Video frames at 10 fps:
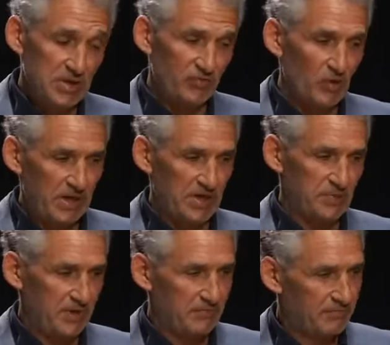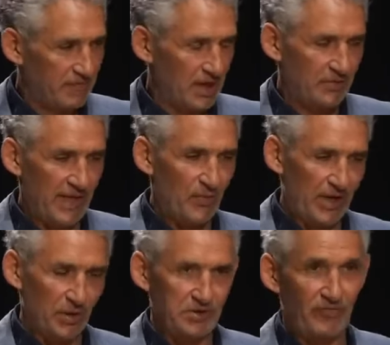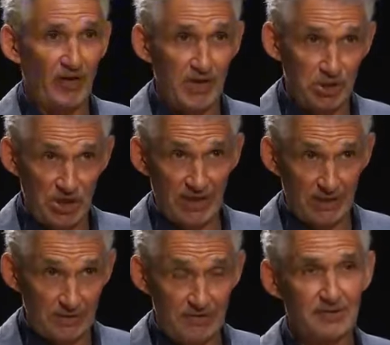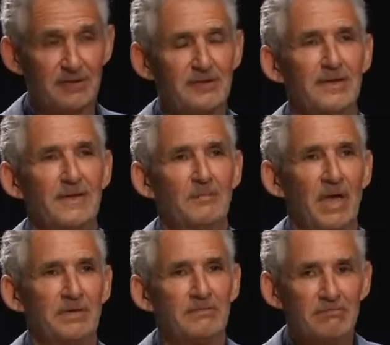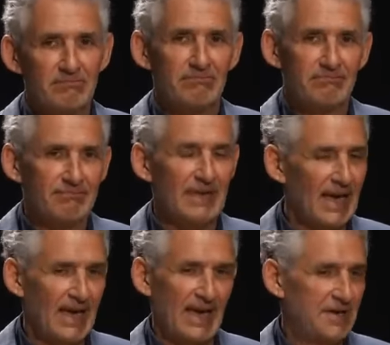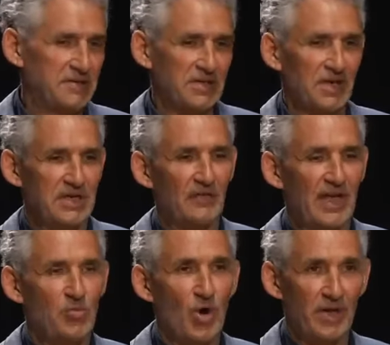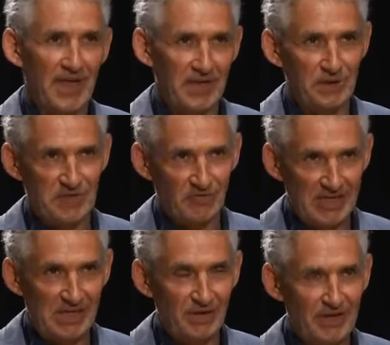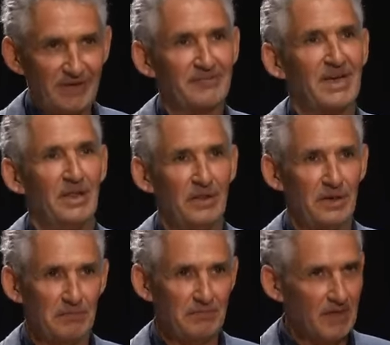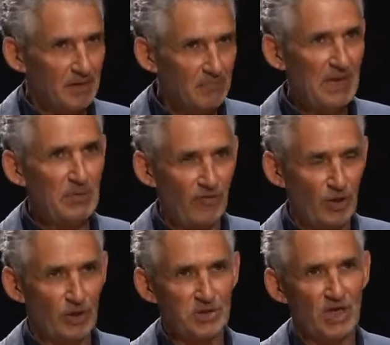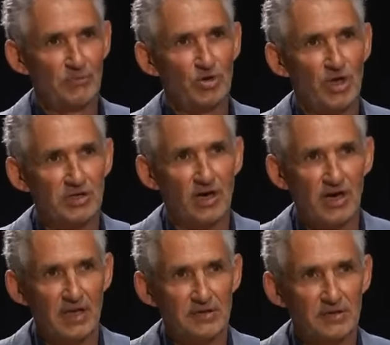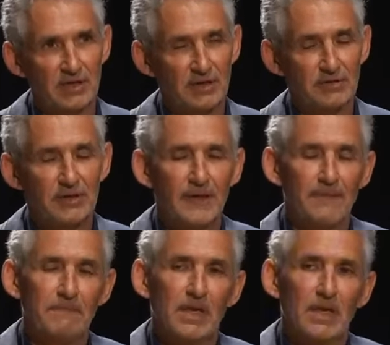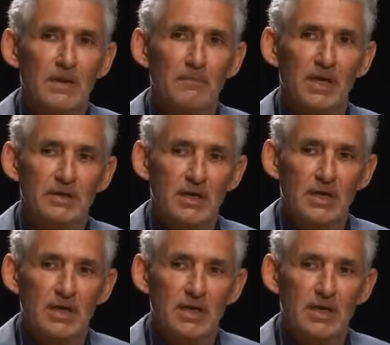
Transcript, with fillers: useful because we, you know, then went on to find genes, but uh, as it turned out, they weren't that useful either, other than maybe for long term drug targets and things. But